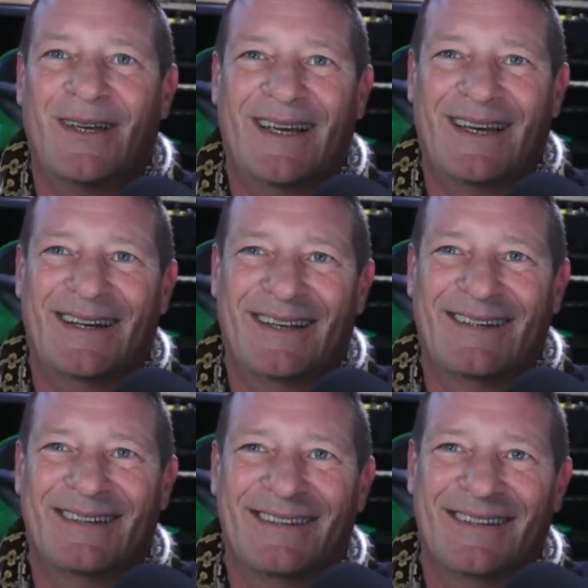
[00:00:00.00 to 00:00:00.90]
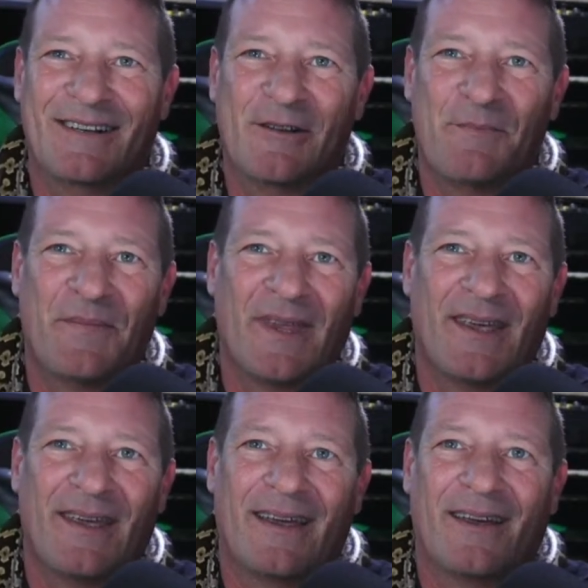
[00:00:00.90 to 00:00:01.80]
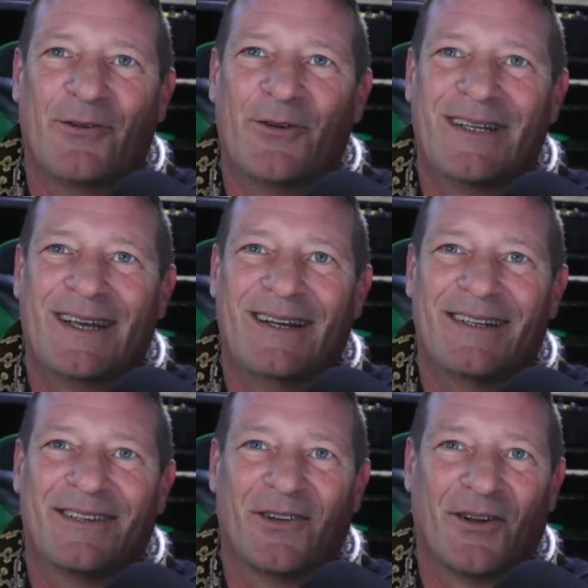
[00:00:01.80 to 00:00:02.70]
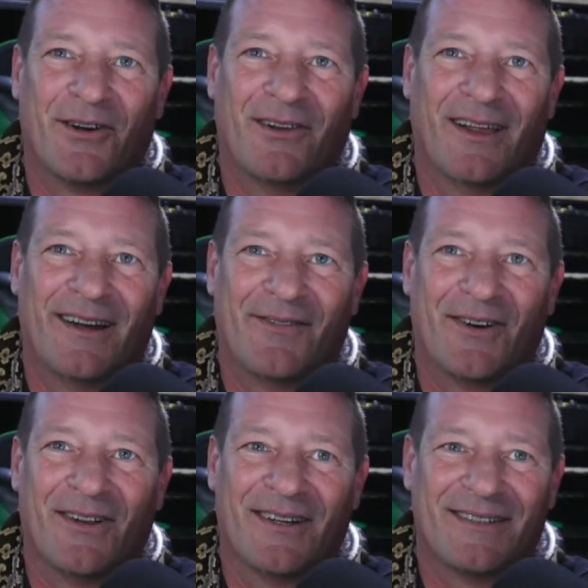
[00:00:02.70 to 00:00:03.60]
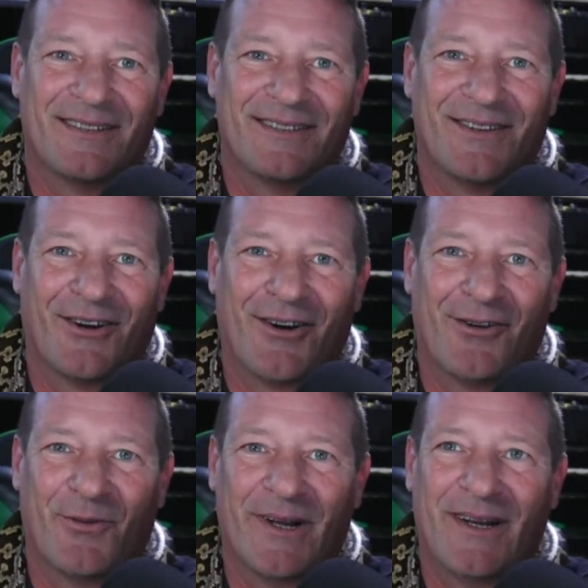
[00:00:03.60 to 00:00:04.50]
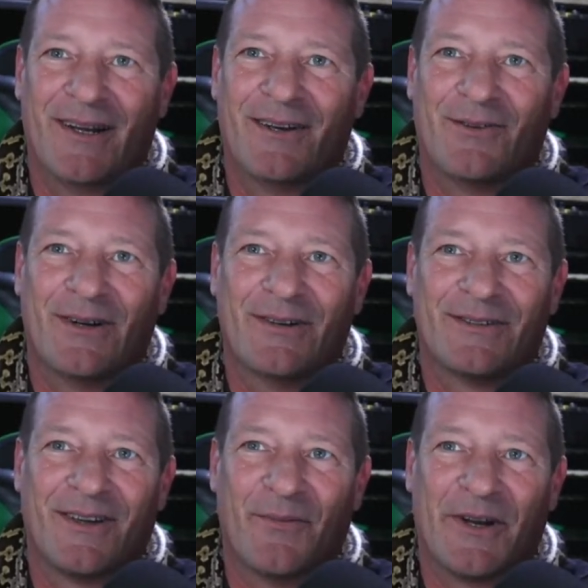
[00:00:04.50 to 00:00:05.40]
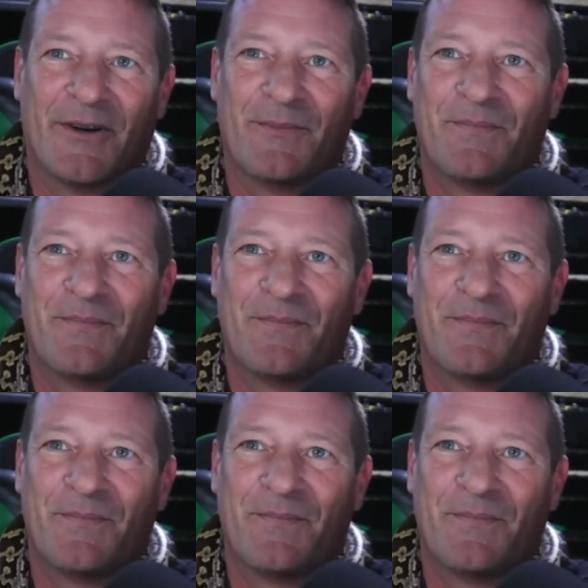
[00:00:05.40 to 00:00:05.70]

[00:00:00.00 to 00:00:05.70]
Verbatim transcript: we had we tended to learn a lot of our lessons the hard way when I was coming up.